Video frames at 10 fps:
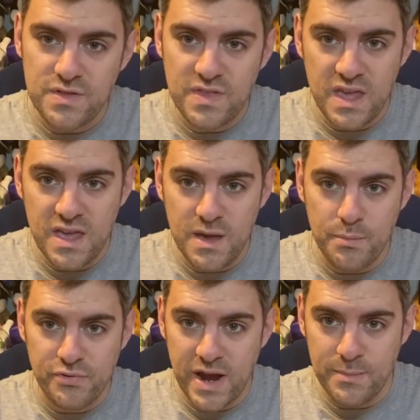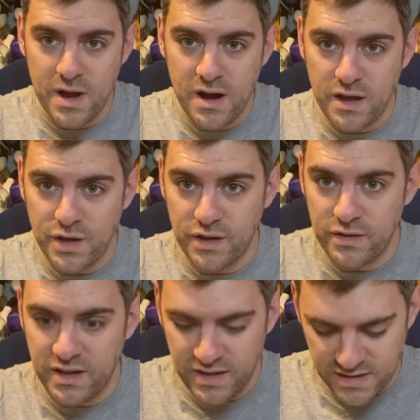the Primark
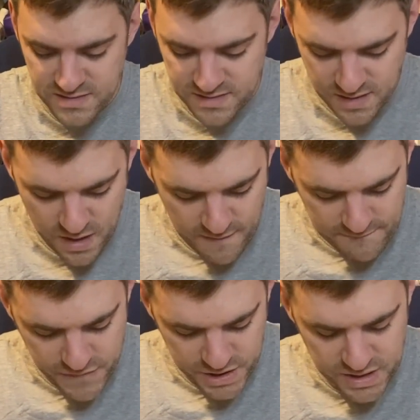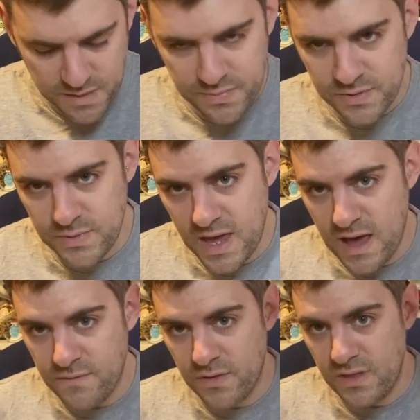goodies. First up, we
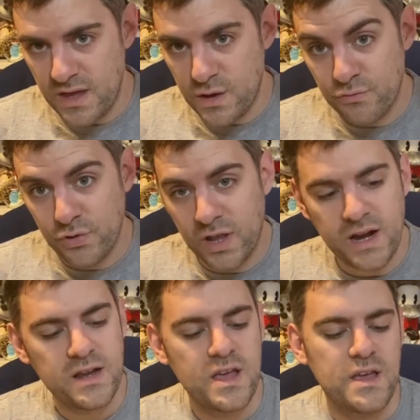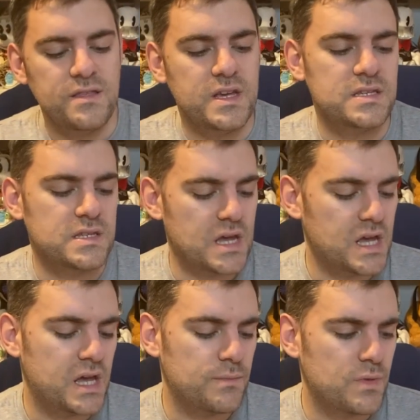have the ruler. This
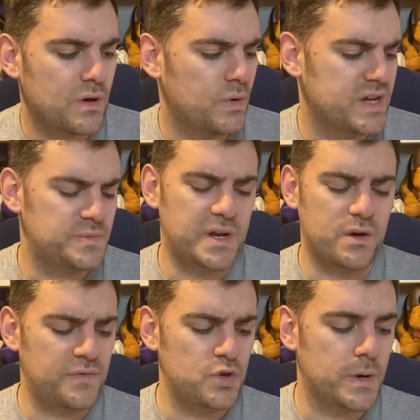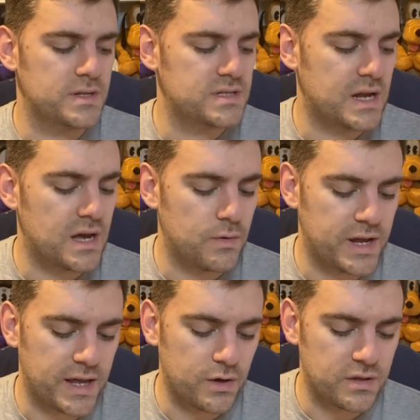um, has been out a few months now,
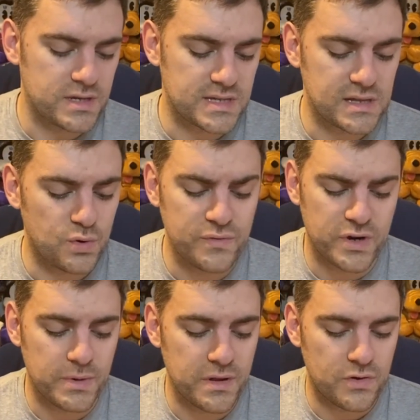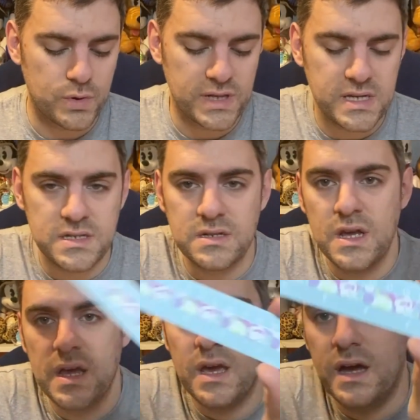and I got this over a month ago at least,
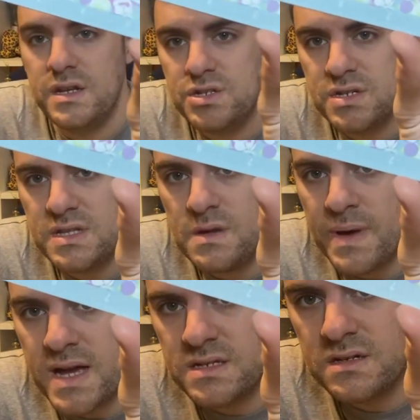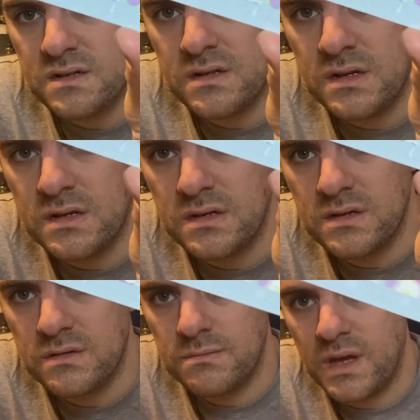and it's just the pastel
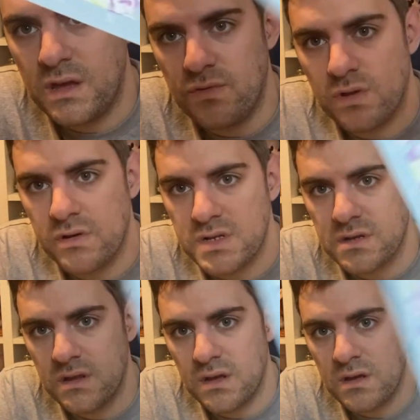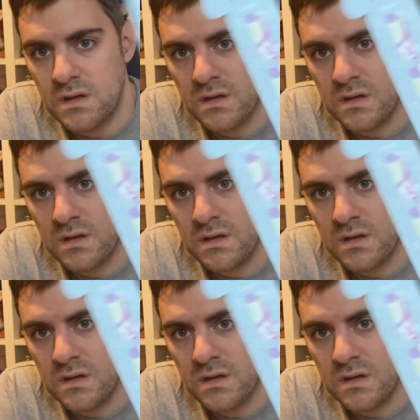Mickey ruler, and it's got the